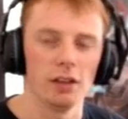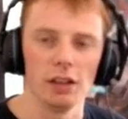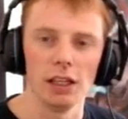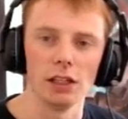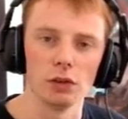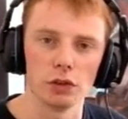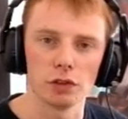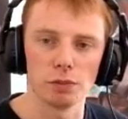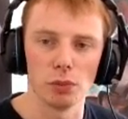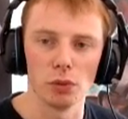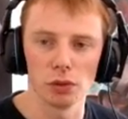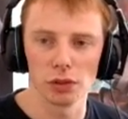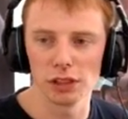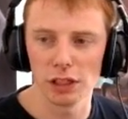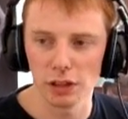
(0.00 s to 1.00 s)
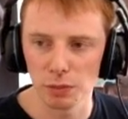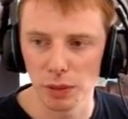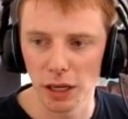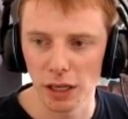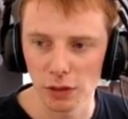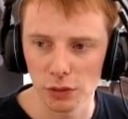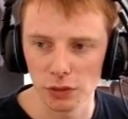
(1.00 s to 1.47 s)
it'll spawn another
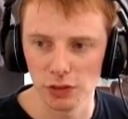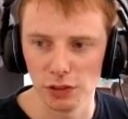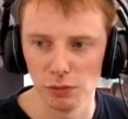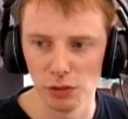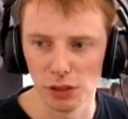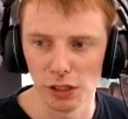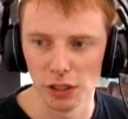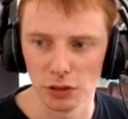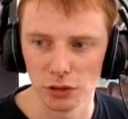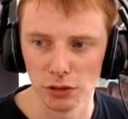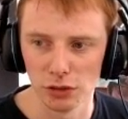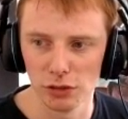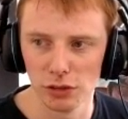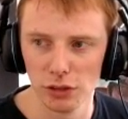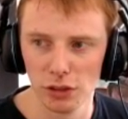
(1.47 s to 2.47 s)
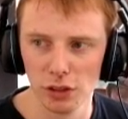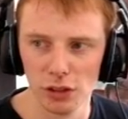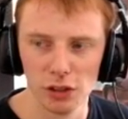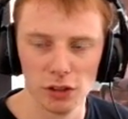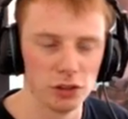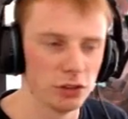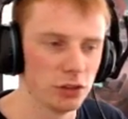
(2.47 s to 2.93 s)
particle simulation.
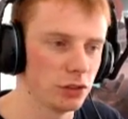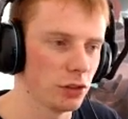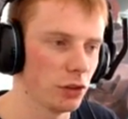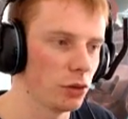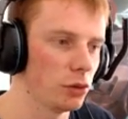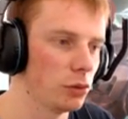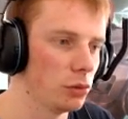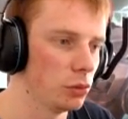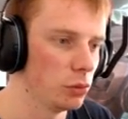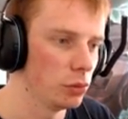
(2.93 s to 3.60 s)
So